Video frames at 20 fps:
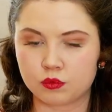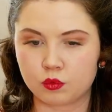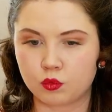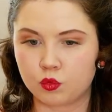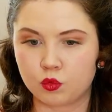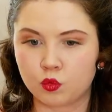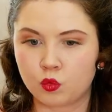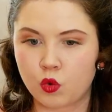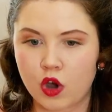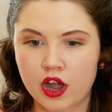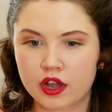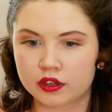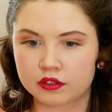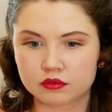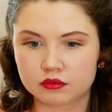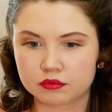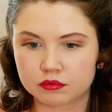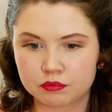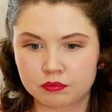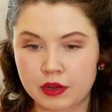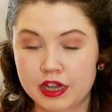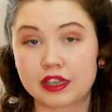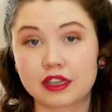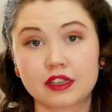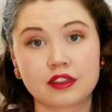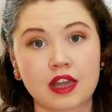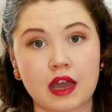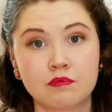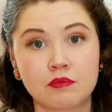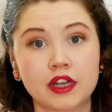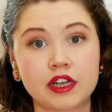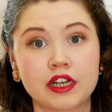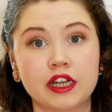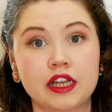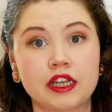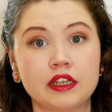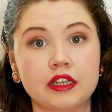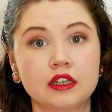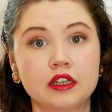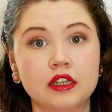weren't making that
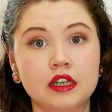money